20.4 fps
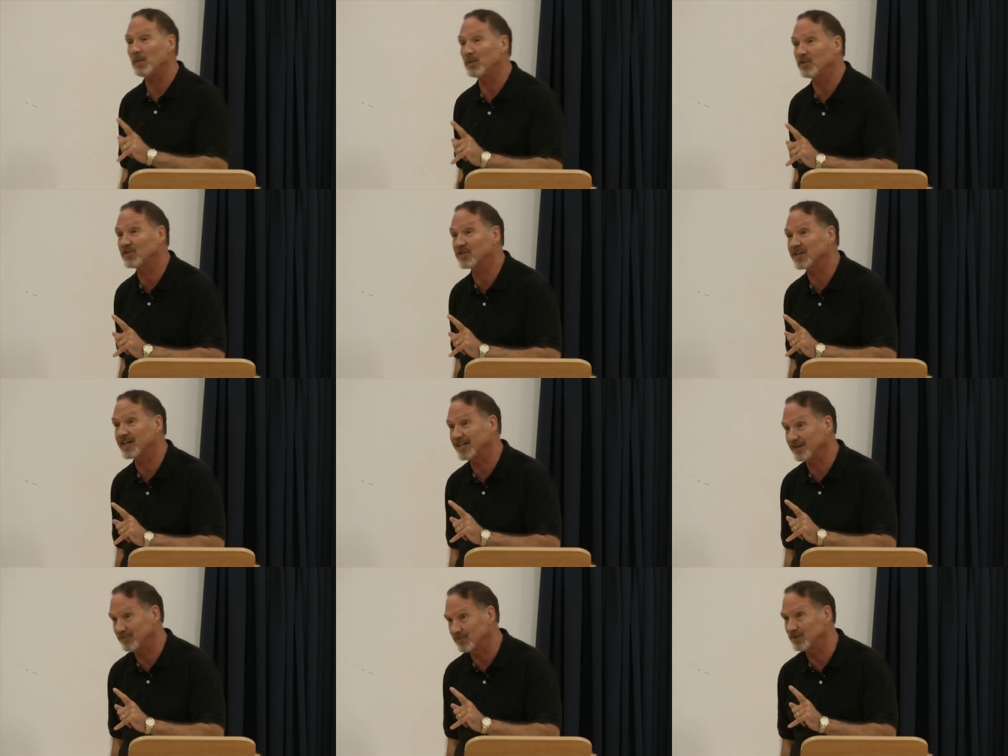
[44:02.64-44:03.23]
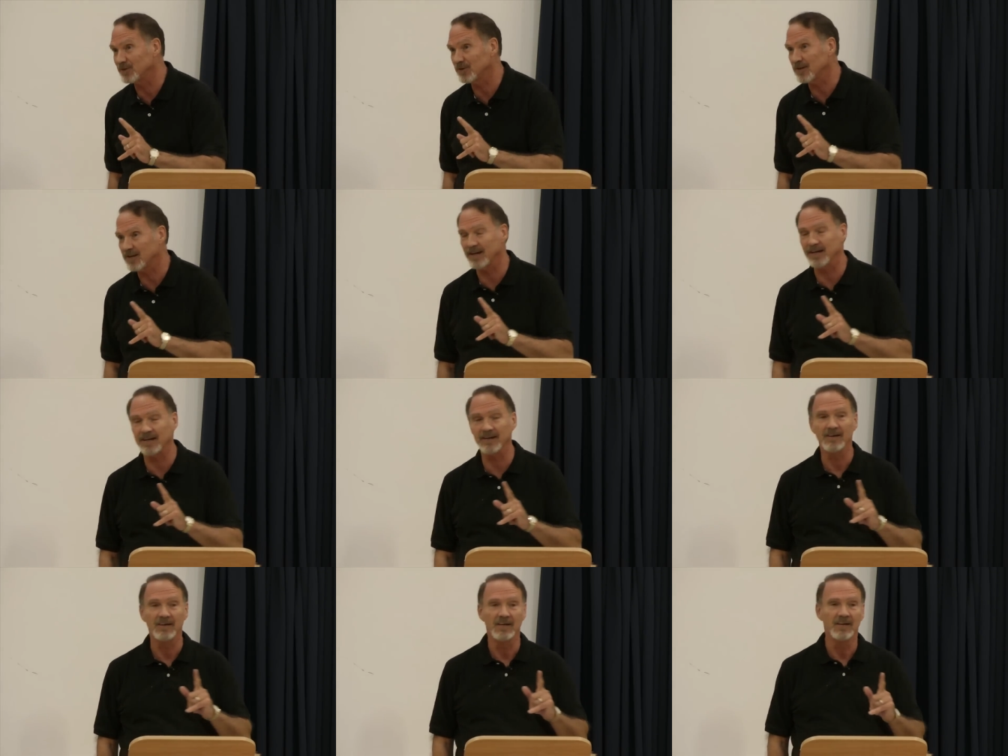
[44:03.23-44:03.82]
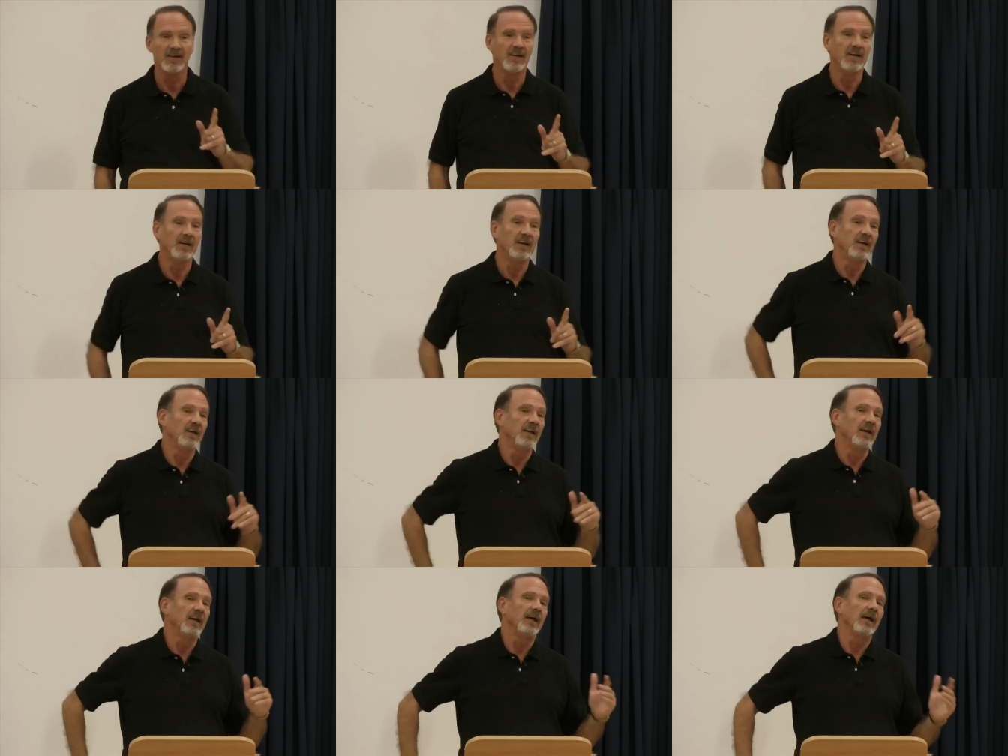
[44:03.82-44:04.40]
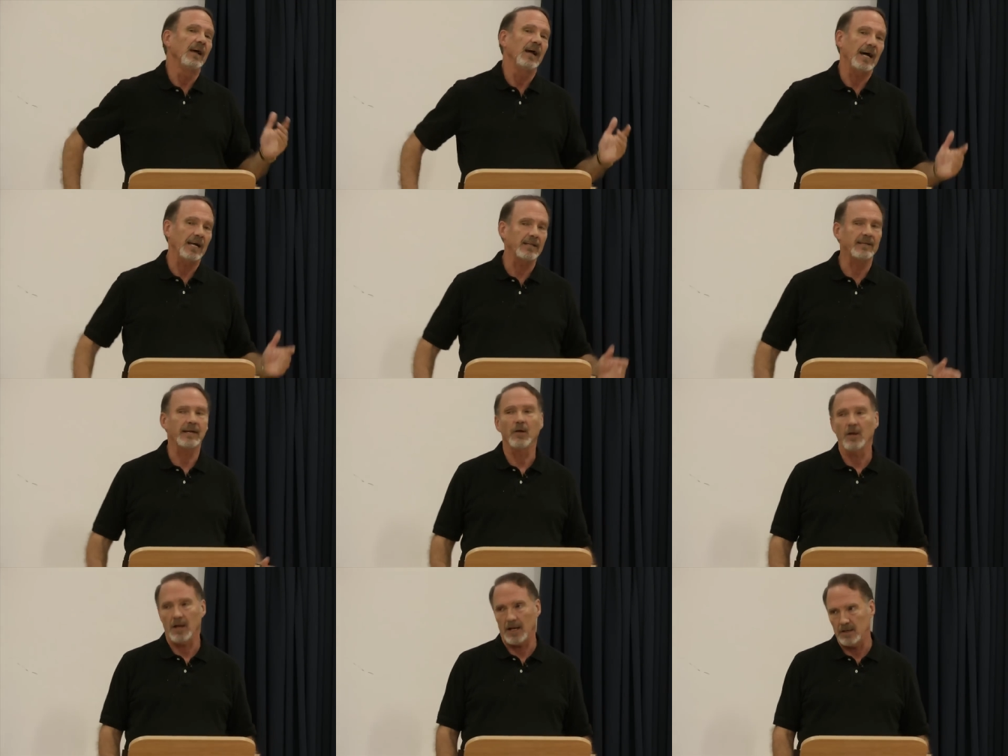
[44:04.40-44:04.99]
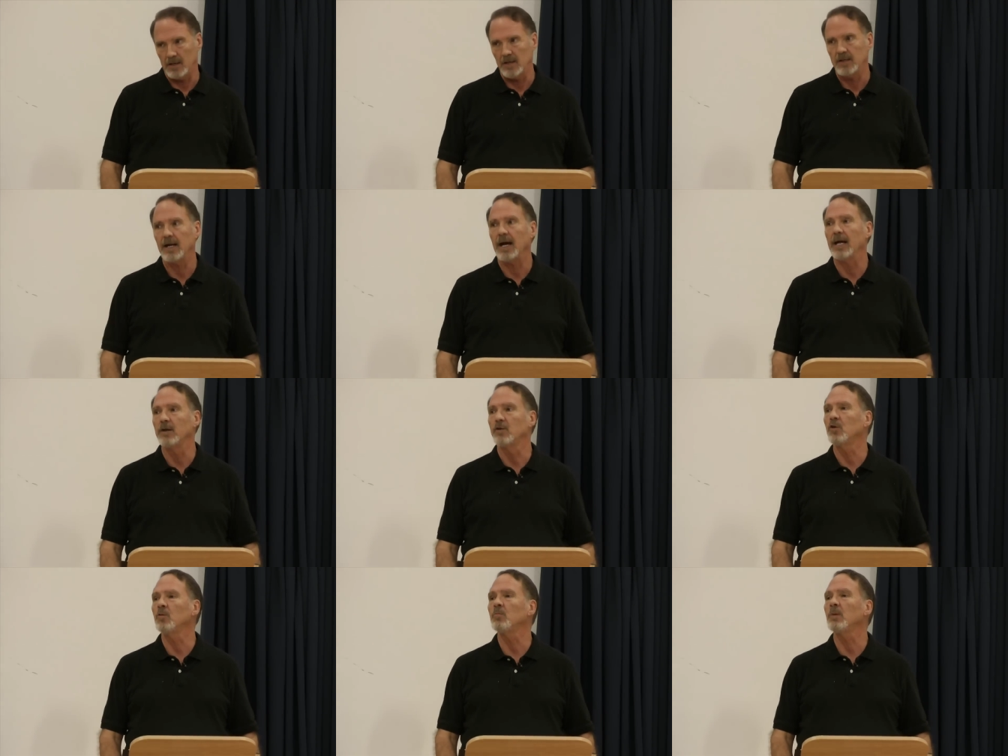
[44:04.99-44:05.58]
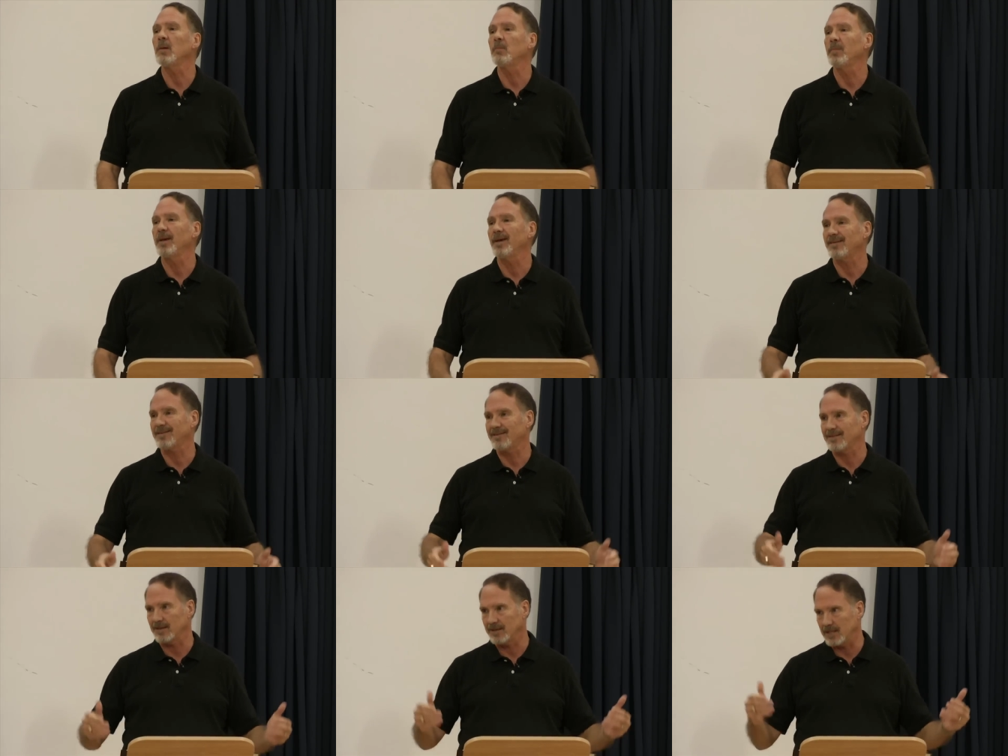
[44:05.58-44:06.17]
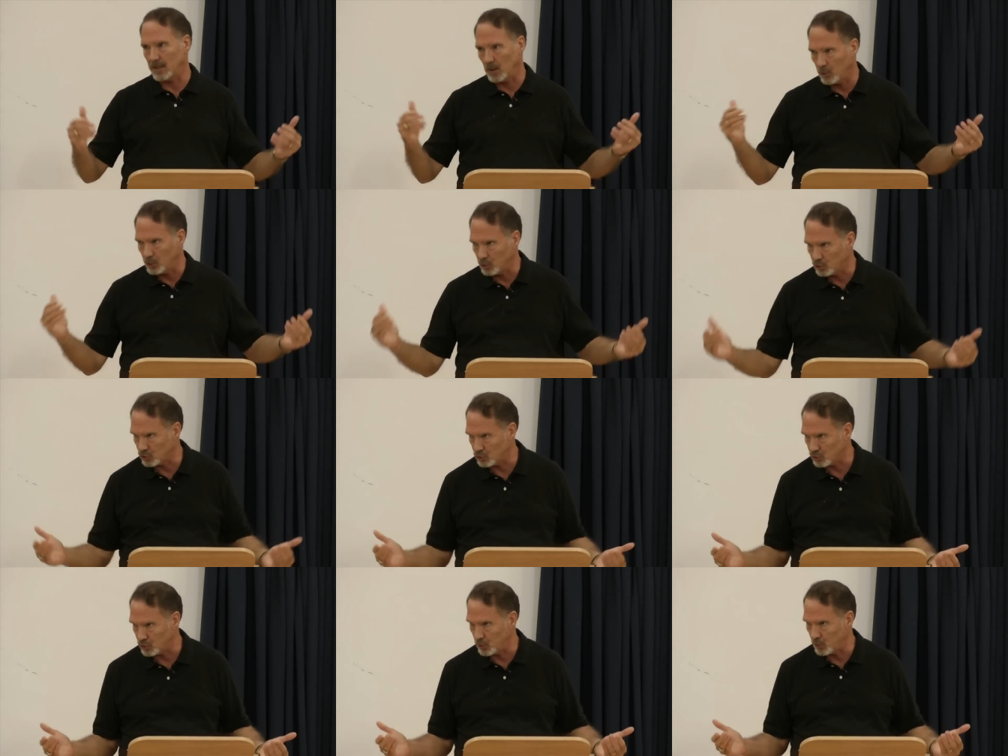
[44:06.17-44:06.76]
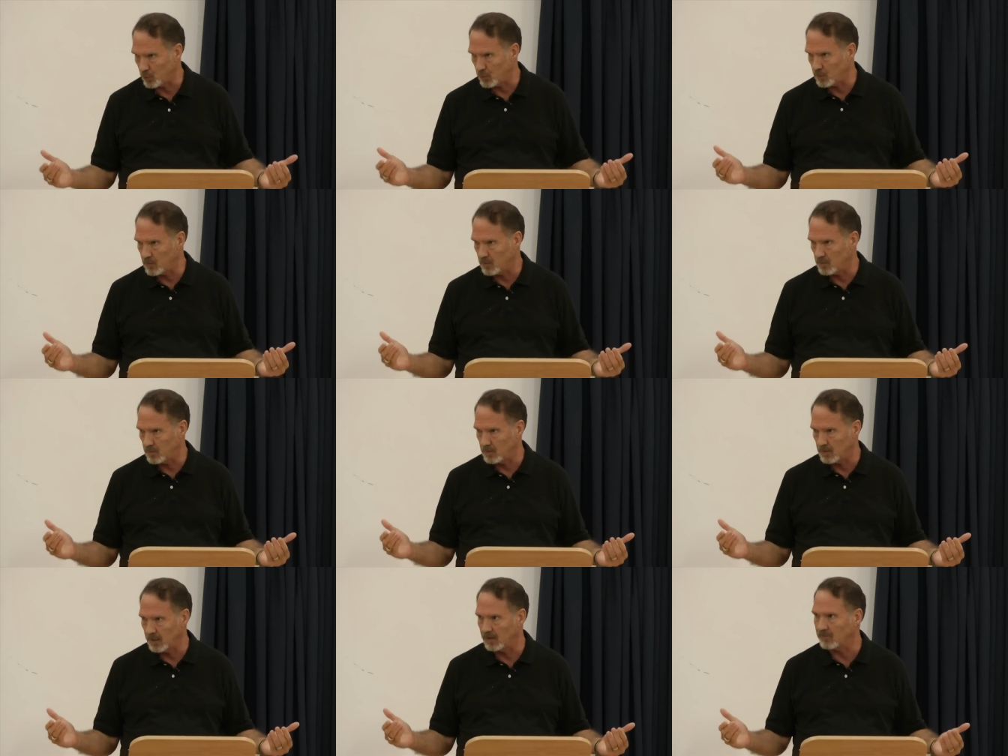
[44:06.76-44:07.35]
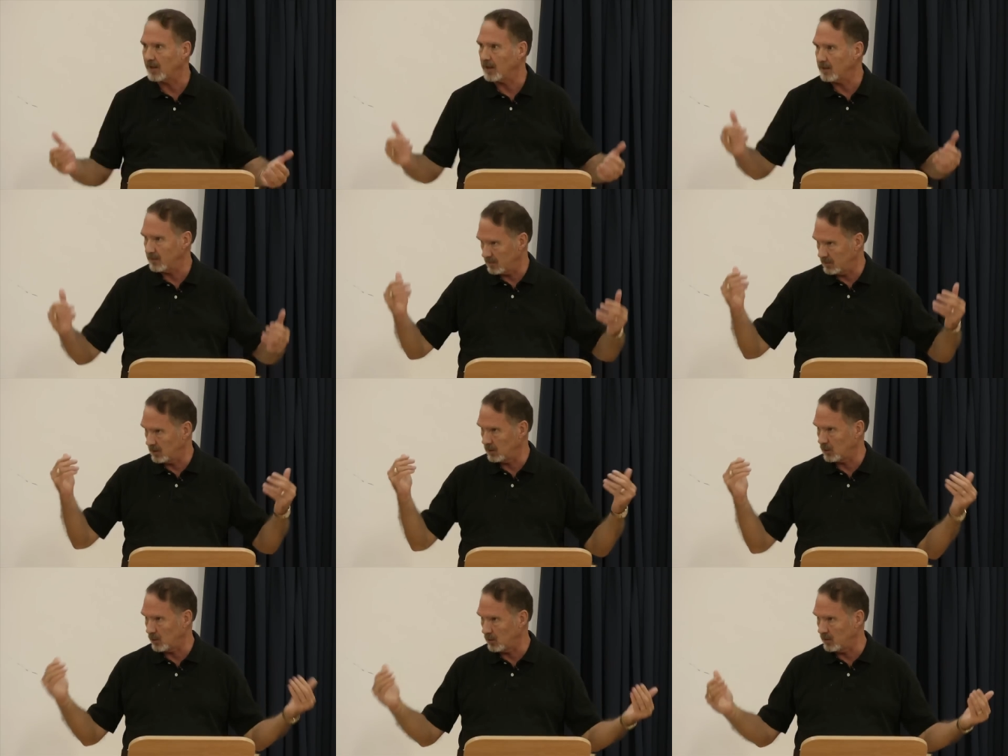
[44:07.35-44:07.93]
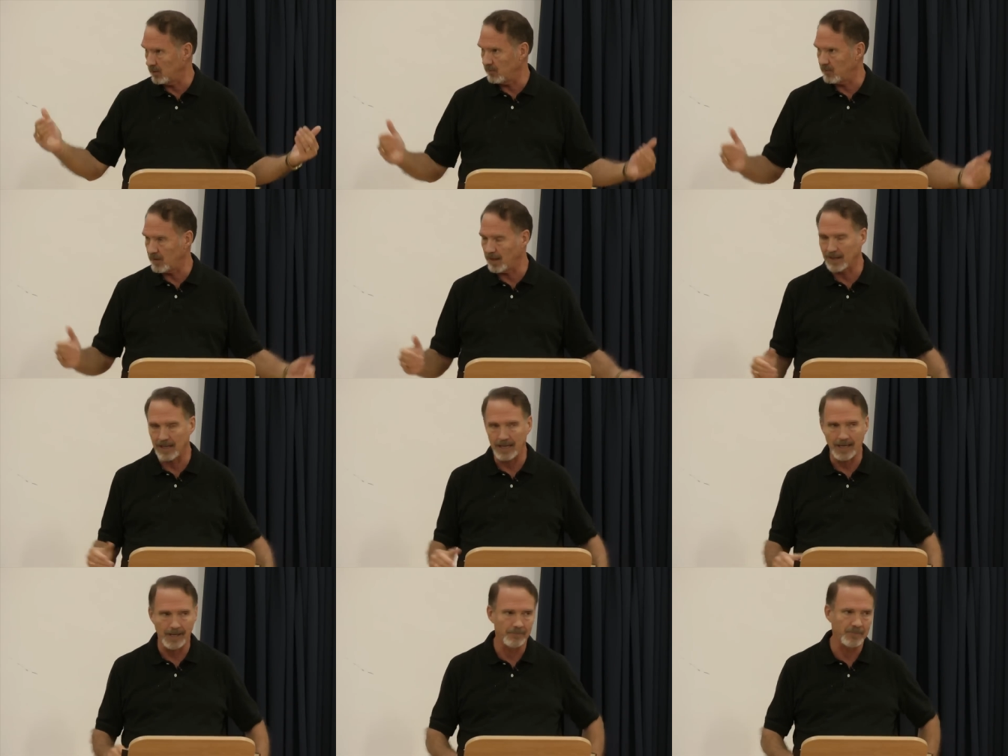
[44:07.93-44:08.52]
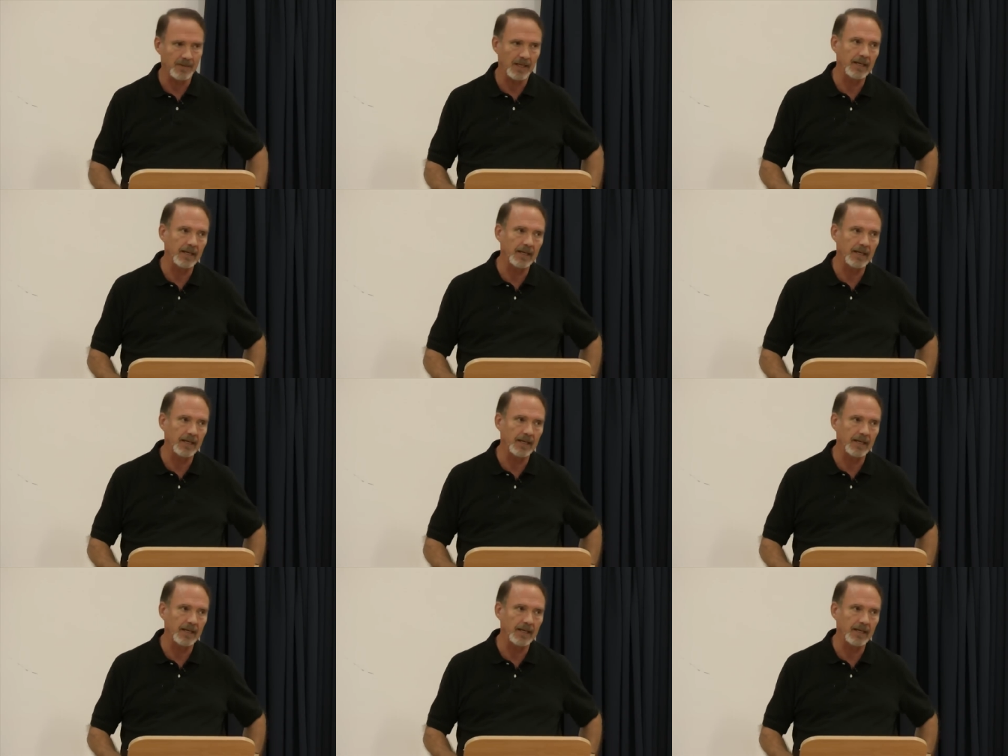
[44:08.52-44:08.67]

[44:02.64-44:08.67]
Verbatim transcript: I was saved, okay? I do my best to tell the truth as if I can.